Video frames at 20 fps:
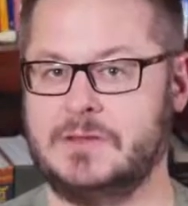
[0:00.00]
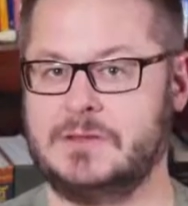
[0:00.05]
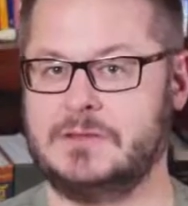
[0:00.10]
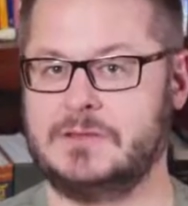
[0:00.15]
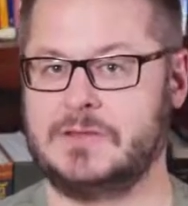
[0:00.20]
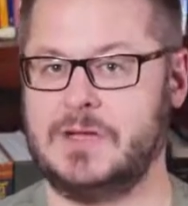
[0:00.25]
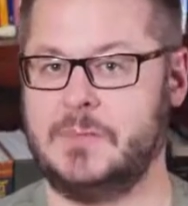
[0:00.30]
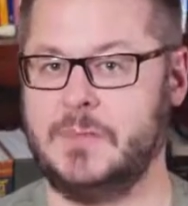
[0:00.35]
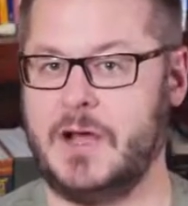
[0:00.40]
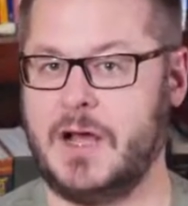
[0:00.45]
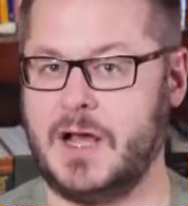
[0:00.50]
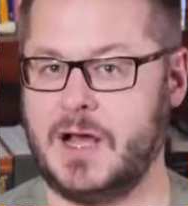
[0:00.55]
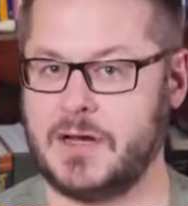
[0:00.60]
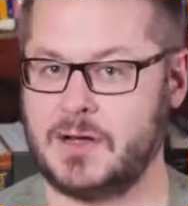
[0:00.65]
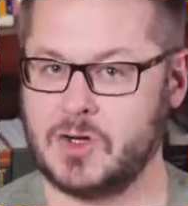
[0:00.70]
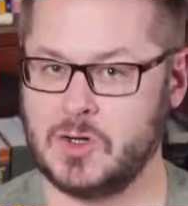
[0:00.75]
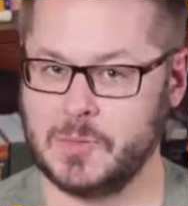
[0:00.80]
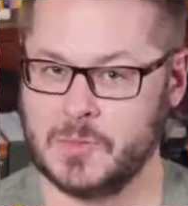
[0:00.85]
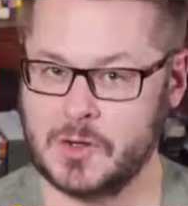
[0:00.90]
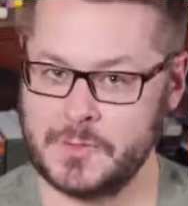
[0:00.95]
Some
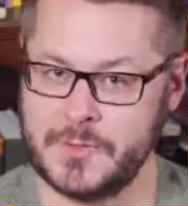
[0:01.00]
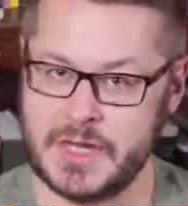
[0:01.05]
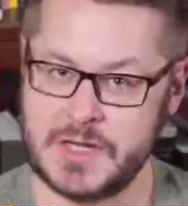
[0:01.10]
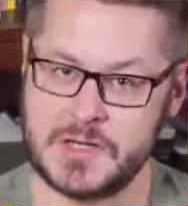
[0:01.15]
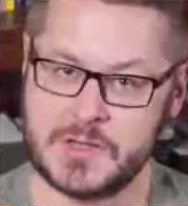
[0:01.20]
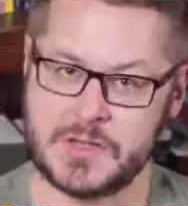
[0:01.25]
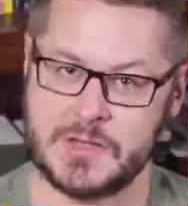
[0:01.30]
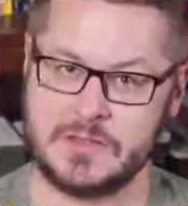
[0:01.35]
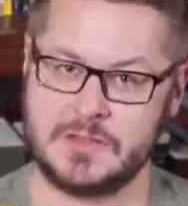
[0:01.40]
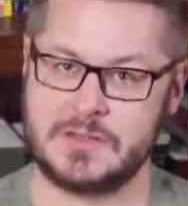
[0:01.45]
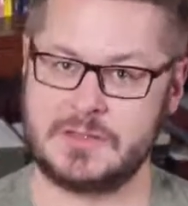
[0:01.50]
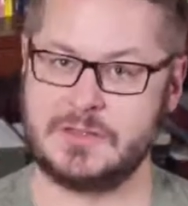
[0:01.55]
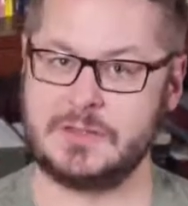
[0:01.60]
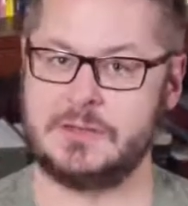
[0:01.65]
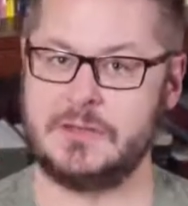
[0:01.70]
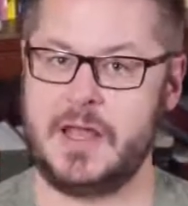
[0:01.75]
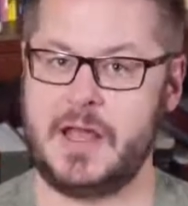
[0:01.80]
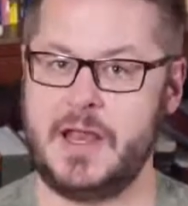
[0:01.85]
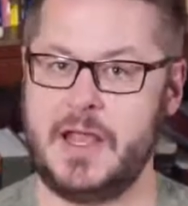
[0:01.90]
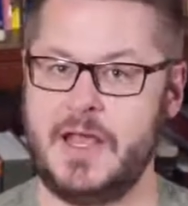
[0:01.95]
honorable
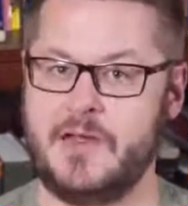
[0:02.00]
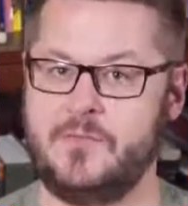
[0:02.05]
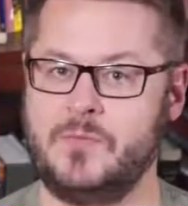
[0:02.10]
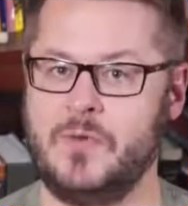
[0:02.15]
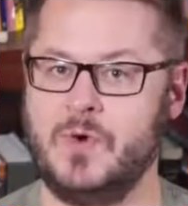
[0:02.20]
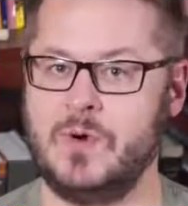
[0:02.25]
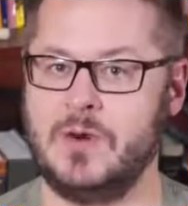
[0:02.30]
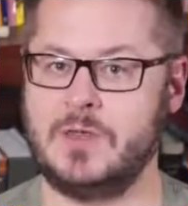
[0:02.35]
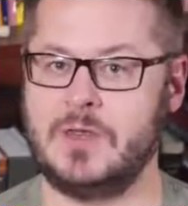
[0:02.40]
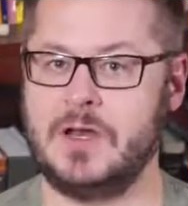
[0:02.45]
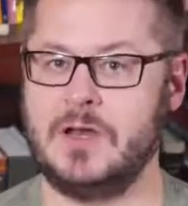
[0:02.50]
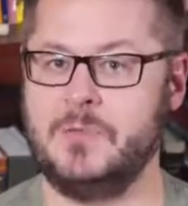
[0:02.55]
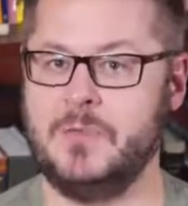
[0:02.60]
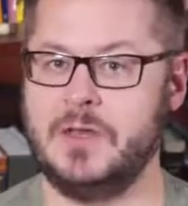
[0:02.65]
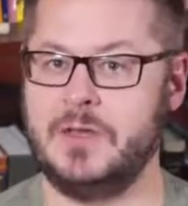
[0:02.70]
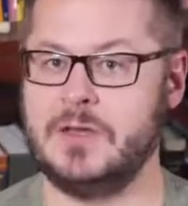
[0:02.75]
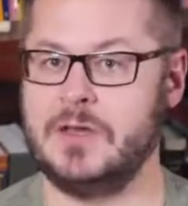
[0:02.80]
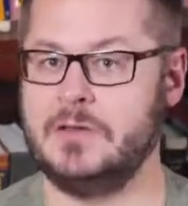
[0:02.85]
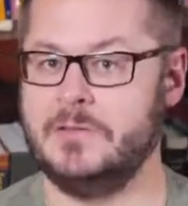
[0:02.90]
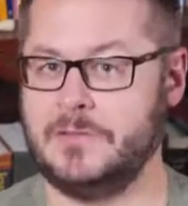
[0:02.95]
mentions that have more than 1
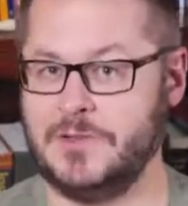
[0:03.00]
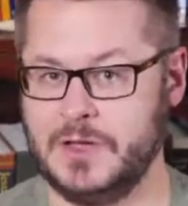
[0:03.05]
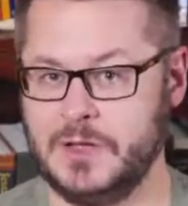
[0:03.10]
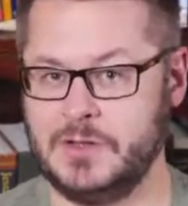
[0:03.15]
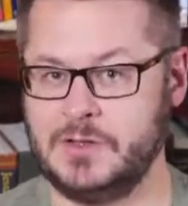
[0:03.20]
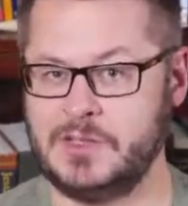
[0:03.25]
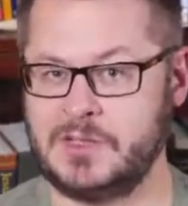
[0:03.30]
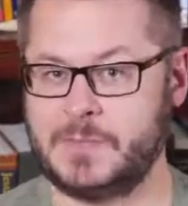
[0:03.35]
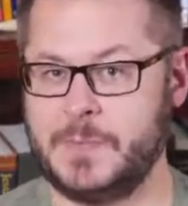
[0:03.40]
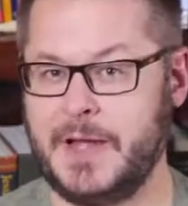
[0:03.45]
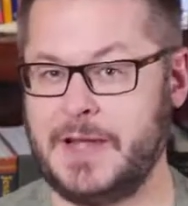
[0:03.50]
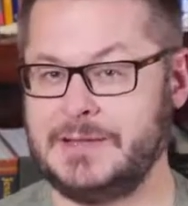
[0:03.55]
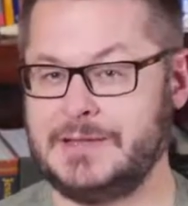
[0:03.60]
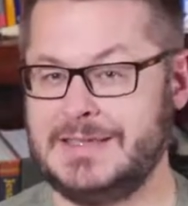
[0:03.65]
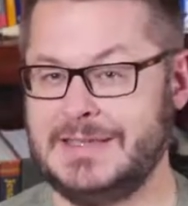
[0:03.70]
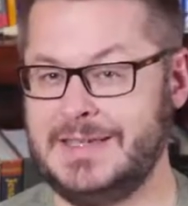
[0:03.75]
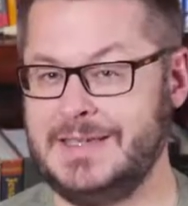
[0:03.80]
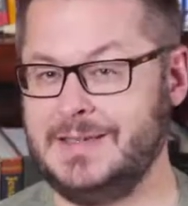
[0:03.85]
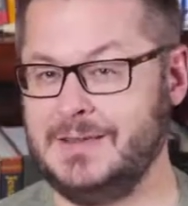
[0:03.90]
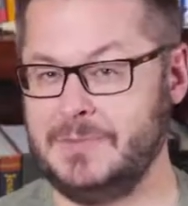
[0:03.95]
million views
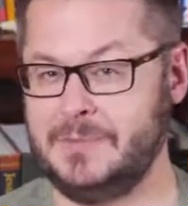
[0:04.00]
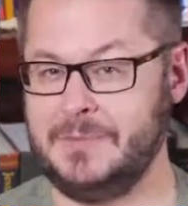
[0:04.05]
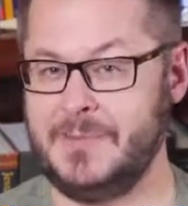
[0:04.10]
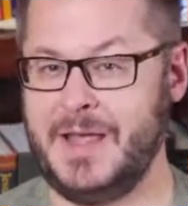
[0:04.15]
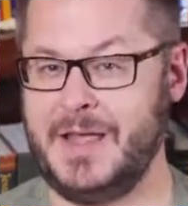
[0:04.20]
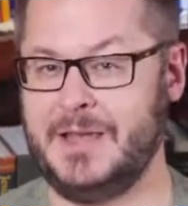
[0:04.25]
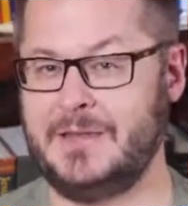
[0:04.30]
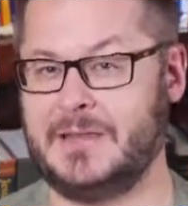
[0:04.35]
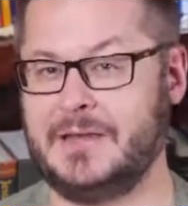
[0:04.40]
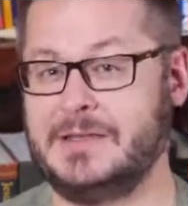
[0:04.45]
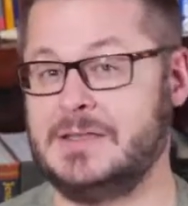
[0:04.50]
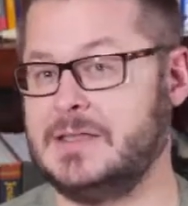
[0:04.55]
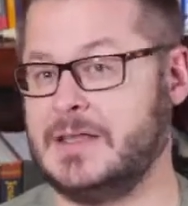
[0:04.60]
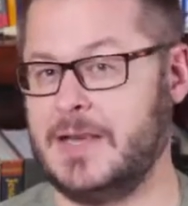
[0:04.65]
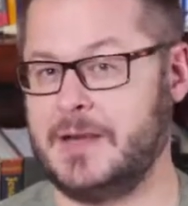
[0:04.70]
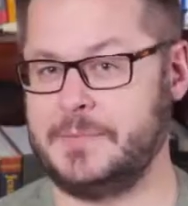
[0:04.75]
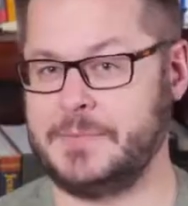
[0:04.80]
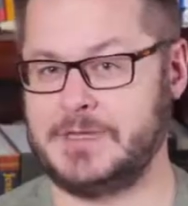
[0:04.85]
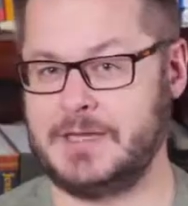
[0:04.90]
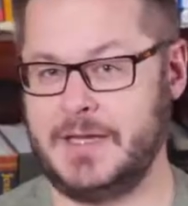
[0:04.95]
but didn't make the
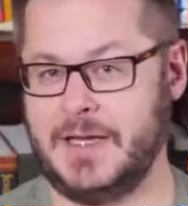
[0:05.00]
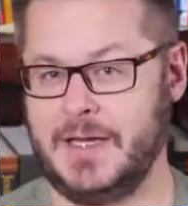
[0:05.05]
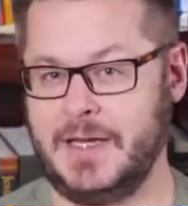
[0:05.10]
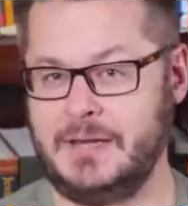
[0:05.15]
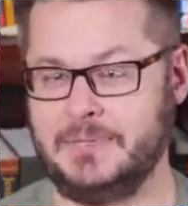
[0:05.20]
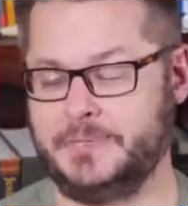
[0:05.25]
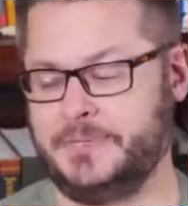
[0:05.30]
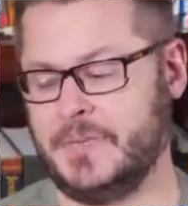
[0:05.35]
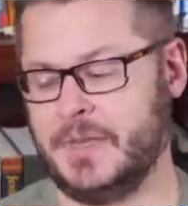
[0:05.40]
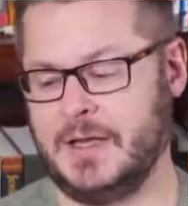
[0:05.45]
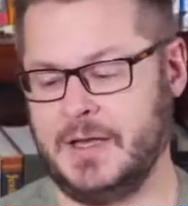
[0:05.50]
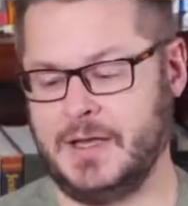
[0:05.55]
top 10.